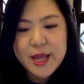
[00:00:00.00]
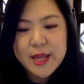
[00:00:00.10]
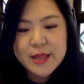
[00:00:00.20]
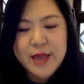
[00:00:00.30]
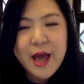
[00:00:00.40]

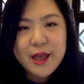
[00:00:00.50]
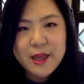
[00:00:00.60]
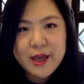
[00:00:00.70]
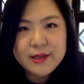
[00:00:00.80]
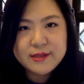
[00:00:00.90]

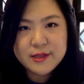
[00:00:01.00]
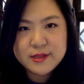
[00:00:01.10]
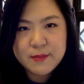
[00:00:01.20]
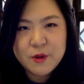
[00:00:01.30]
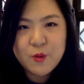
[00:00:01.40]
that AI
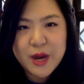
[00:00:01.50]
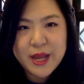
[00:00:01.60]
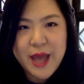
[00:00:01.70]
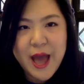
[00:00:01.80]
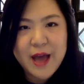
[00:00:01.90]
system
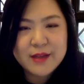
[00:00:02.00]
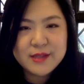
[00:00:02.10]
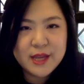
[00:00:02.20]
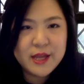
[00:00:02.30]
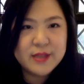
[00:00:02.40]
already
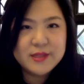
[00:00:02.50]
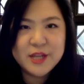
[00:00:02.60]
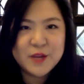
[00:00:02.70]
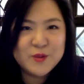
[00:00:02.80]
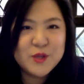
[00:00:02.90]
has in
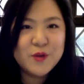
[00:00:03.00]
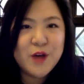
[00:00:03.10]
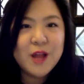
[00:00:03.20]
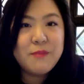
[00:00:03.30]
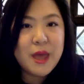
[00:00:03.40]
its, you know,
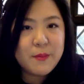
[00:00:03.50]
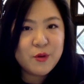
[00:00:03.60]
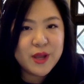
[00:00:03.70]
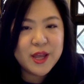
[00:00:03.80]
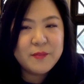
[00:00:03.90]
so-called
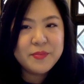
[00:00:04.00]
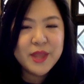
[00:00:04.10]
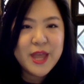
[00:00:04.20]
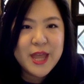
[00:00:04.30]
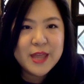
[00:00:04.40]

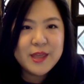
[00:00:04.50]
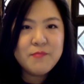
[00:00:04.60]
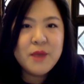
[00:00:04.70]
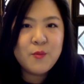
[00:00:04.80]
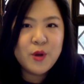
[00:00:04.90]
memory, the
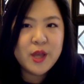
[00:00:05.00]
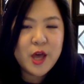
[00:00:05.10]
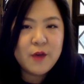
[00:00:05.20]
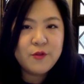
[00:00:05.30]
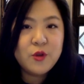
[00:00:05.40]
memory
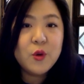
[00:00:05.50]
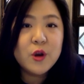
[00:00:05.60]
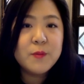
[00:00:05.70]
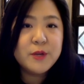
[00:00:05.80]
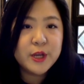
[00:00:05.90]
of
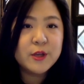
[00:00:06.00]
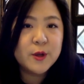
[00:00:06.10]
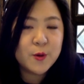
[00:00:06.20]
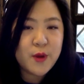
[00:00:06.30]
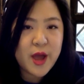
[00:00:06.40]
your particular
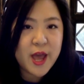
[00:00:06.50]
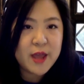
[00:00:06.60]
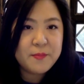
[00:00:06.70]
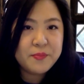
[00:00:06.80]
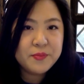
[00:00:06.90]

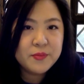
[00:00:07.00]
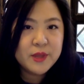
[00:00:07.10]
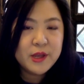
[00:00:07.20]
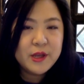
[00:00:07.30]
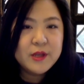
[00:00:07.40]
crime.
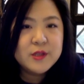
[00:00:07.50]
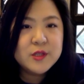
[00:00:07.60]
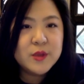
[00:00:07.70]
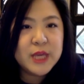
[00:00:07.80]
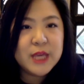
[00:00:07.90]

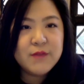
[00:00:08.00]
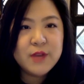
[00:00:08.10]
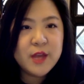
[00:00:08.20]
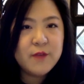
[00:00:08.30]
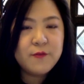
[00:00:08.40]
So even
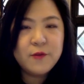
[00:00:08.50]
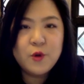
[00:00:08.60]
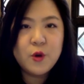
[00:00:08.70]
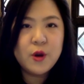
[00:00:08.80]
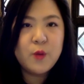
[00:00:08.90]
if
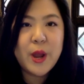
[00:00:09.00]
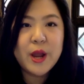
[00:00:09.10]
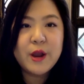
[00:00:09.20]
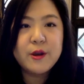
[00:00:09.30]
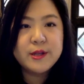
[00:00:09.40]
your
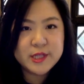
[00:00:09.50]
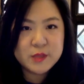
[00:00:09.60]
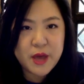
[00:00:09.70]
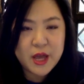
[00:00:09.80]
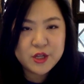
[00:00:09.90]
record
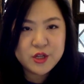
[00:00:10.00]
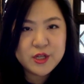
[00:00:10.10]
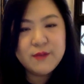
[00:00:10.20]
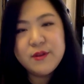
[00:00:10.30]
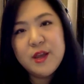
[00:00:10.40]
is
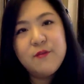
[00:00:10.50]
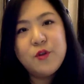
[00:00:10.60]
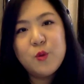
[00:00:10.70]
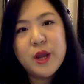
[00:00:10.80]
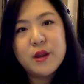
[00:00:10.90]
expunged,
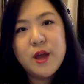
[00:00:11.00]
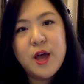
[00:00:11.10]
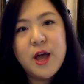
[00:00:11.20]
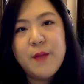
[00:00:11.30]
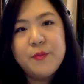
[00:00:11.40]
even if your
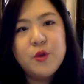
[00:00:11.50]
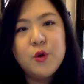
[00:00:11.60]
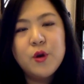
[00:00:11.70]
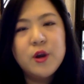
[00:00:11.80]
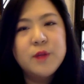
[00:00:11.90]
rec-
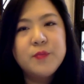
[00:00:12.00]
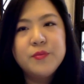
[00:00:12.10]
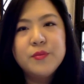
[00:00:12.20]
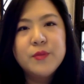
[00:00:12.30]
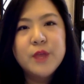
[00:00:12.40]
um,
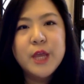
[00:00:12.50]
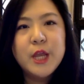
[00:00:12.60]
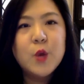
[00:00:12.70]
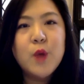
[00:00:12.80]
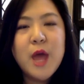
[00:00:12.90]
your
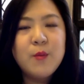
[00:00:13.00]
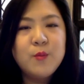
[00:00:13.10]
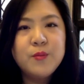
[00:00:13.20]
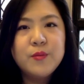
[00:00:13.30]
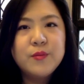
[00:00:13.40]
you know
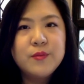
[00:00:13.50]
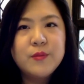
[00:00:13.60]
crime